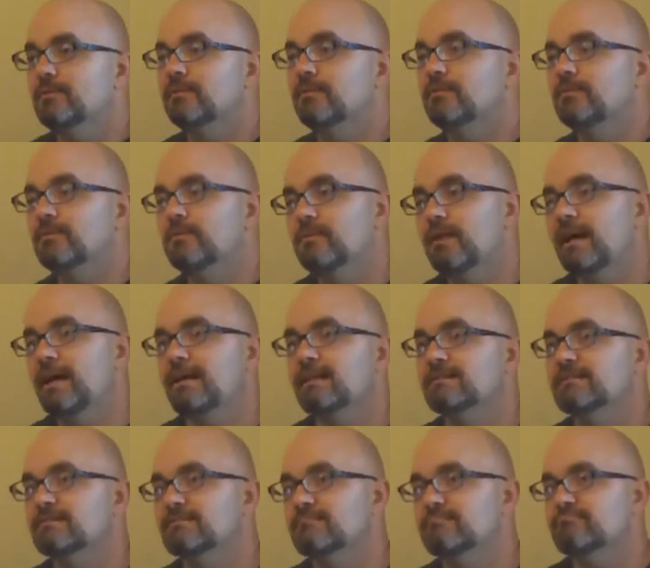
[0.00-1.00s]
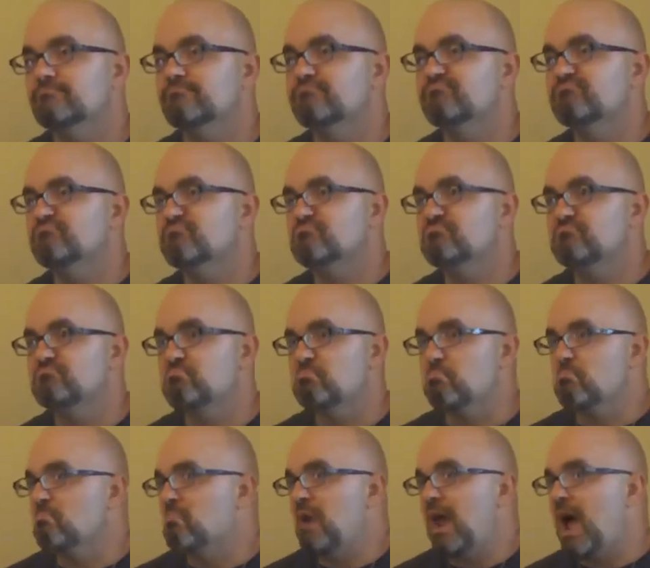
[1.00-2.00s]
do that is
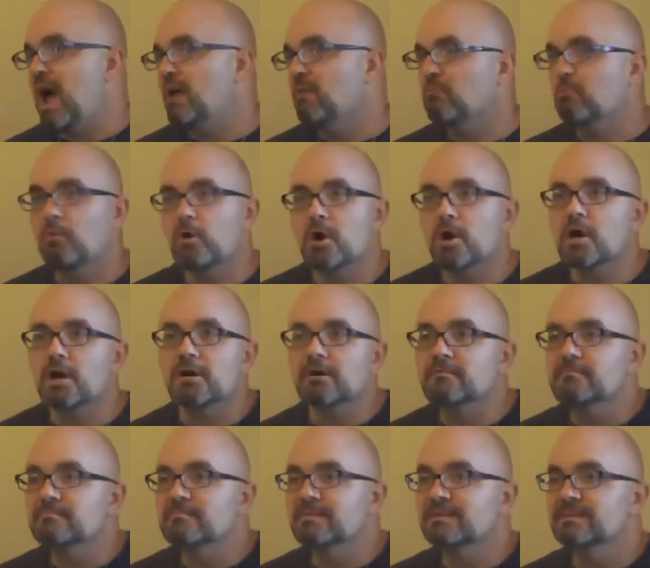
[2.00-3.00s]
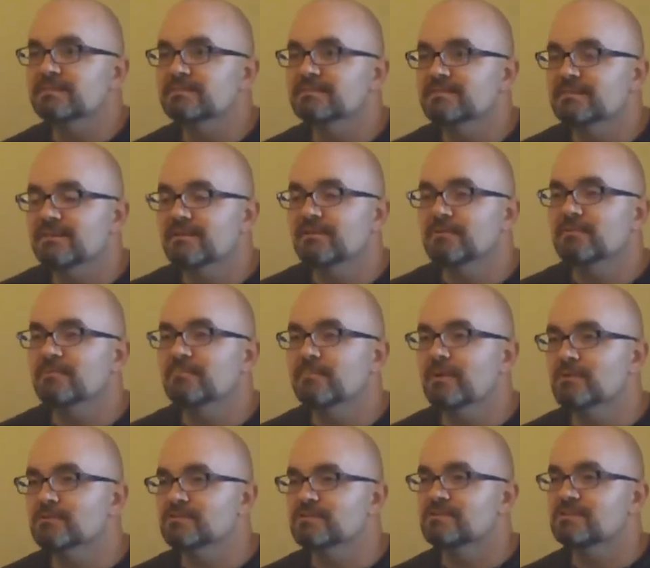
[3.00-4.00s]
not work, because
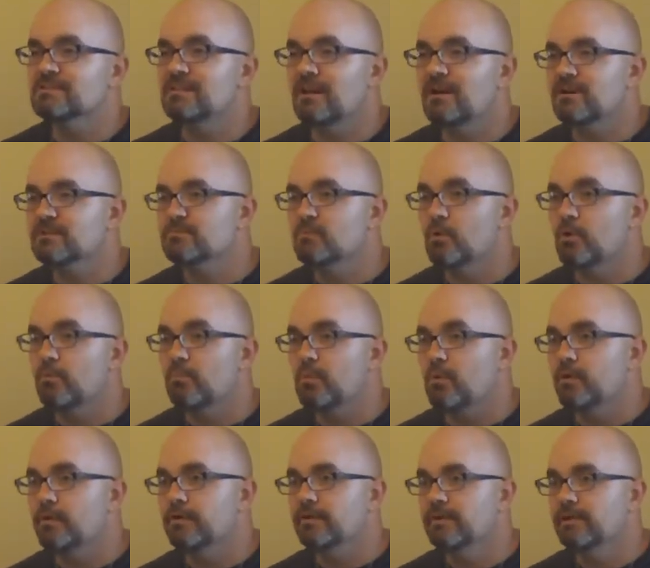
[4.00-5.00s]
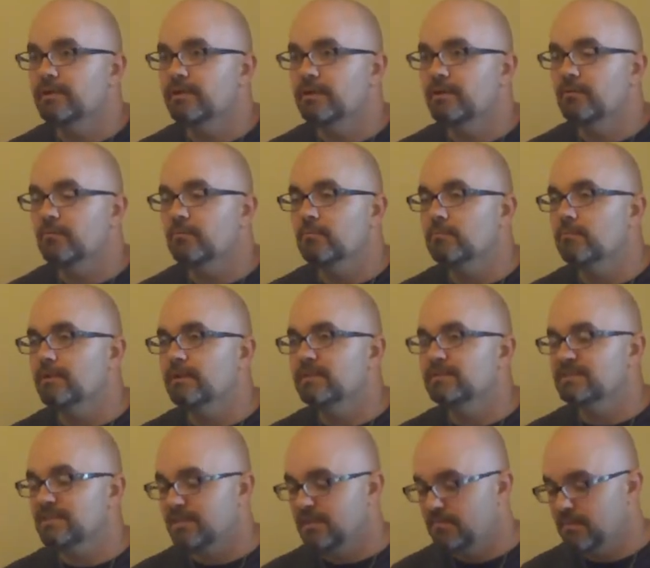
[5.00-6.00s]
Moses' law is more important than one of
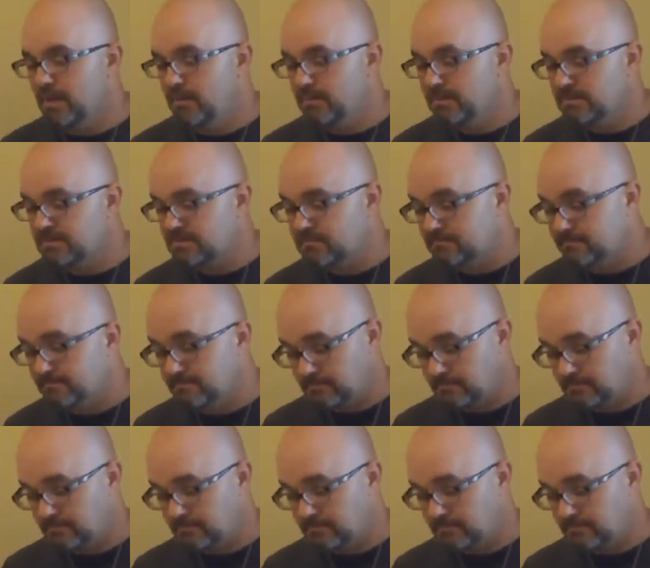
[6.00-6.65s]
the Ten Commandments,